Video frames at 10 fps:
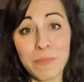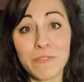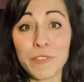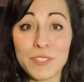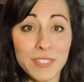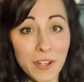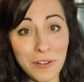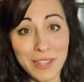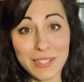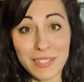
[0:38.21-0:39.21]
for the center to
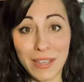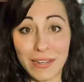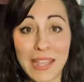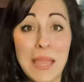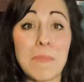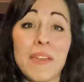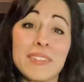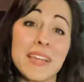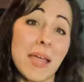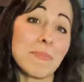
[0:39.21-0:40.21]
get done. By the
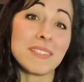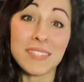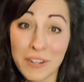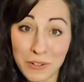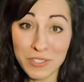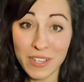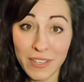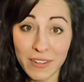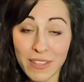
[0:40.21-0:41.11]
time the center's done,